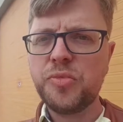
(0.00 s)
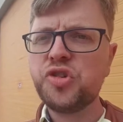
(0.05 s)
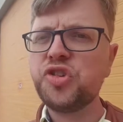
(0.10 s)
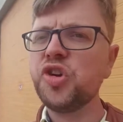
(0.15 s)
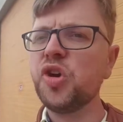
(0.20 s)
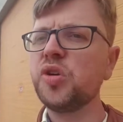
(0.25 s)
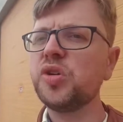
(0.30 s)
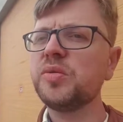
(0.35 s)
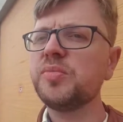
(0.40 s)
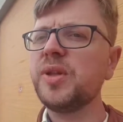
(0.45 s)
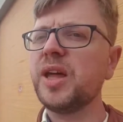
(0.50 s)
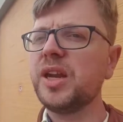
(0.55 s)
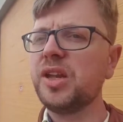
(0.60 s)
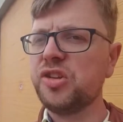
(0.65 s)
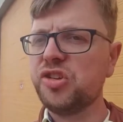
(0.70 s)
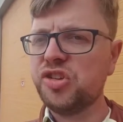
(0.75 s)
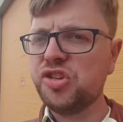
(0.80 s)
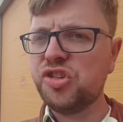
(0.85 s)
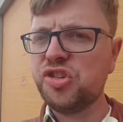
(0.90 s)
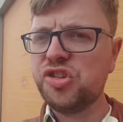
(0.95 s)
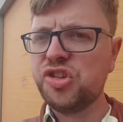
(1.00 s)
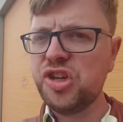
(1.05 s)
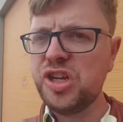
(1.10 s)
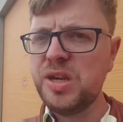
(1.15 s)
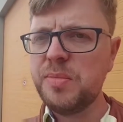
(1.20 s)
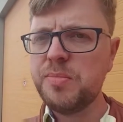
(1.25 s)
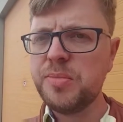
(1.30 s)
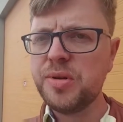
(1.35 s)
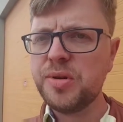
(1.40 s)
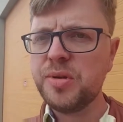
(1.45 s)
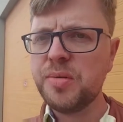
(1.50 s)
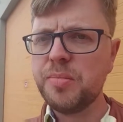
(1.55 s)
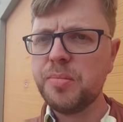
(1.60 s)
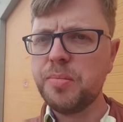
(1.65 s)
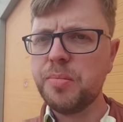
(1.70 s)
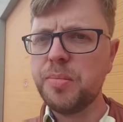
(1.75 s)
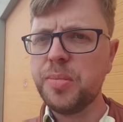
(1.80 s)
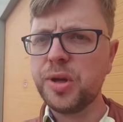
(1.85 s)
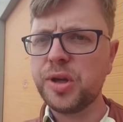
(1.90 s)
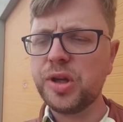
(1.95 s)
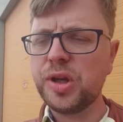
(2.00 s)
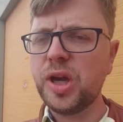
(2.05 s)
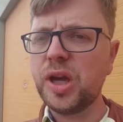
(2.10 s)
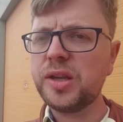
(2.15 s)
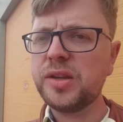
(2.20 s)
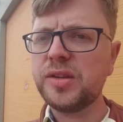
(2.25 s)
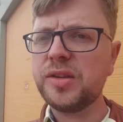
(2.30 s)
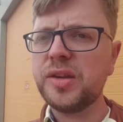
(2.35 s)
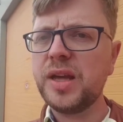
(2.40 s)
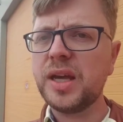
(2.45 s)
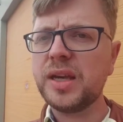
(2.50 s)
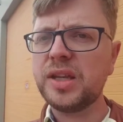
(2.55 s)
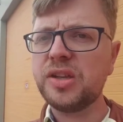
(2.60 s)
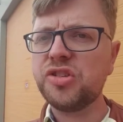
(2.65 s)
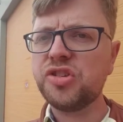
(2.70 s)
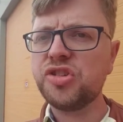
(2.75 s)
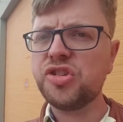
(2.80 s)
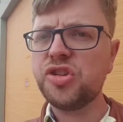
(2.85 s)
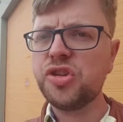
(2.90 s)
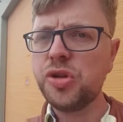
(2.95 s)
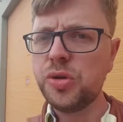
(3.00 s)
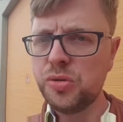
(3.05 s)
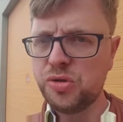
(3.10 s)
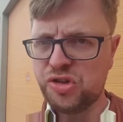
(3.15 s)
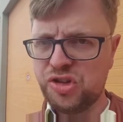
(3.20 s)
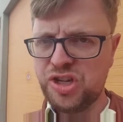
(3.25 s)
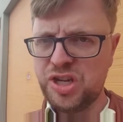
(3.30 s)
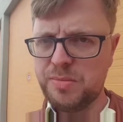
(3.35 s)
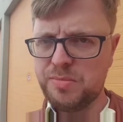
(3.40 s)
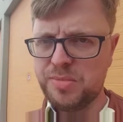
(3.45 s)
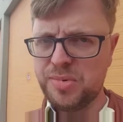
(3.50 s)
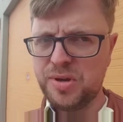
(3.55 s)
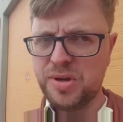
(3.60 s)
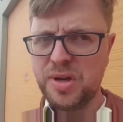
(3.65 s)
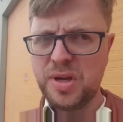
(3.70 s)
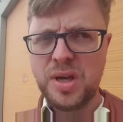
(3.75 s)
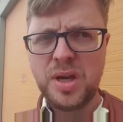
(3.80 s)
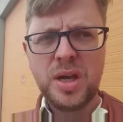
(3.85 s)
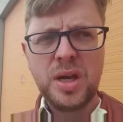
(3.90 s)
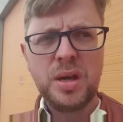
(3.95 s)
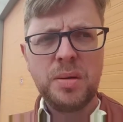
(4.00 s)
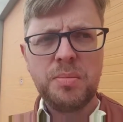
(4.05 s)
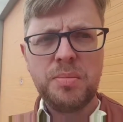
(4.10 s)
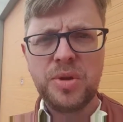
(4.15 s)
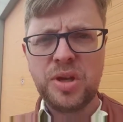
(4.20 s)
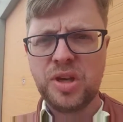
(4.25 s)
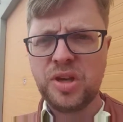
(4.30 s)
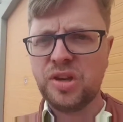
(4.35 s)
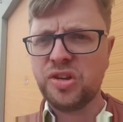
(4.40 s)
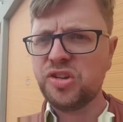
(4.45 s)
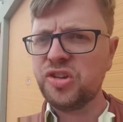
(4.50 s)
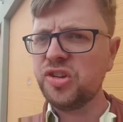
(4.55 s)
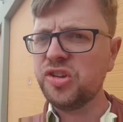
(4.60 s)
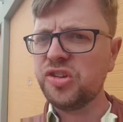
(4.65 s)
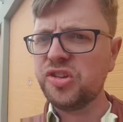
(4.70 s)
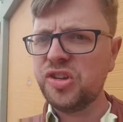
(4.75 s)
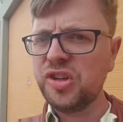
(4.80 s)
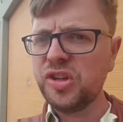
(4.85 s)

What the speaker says: Show them that it's cheap, but not that it's too cheap, because you